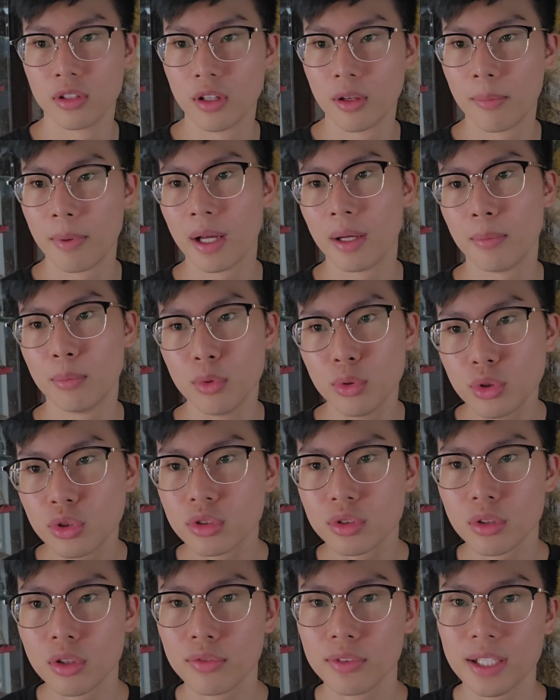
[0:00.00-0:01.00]
But most
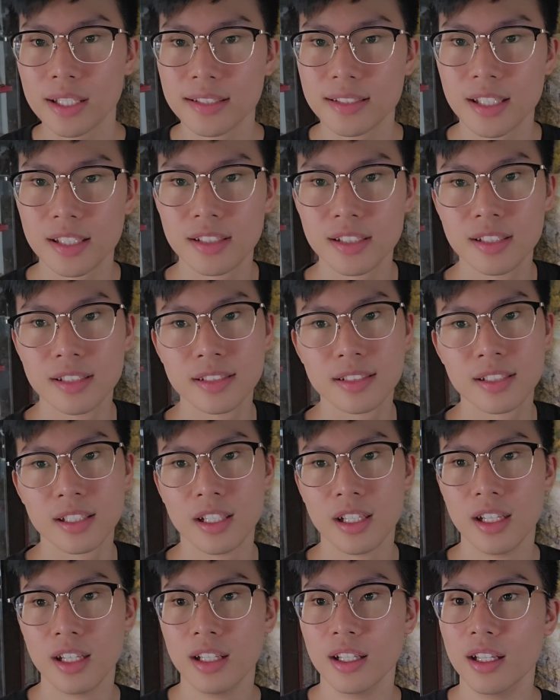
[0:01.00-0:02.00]
of the assassins,
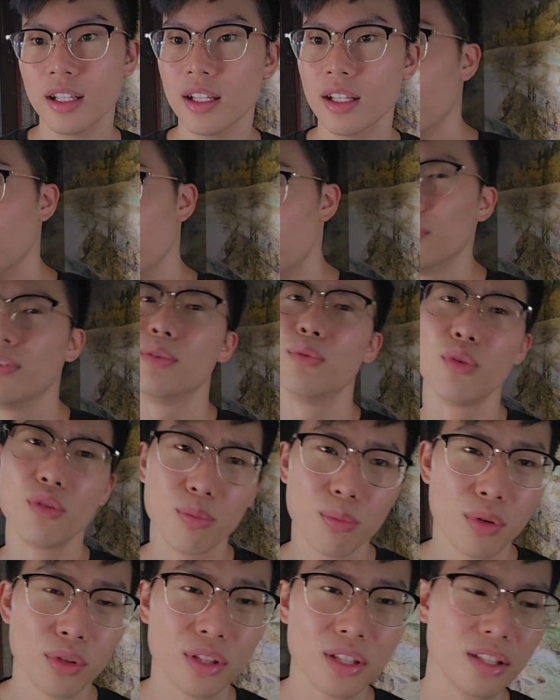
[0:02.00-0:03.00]
even with
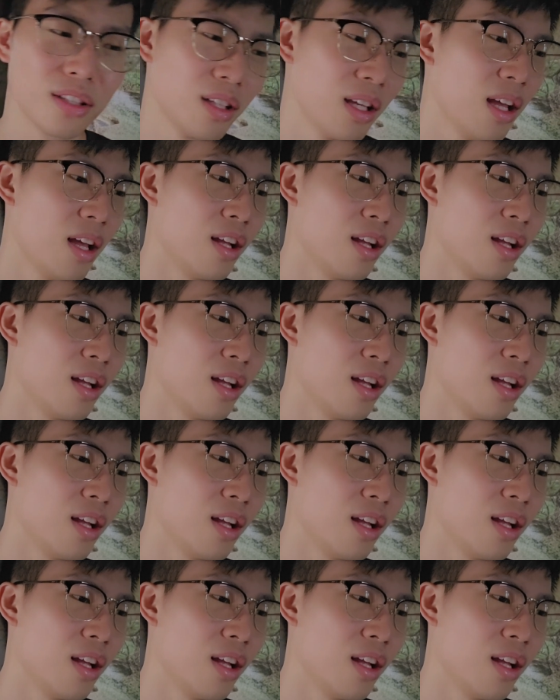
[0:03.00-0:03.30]
Mortis,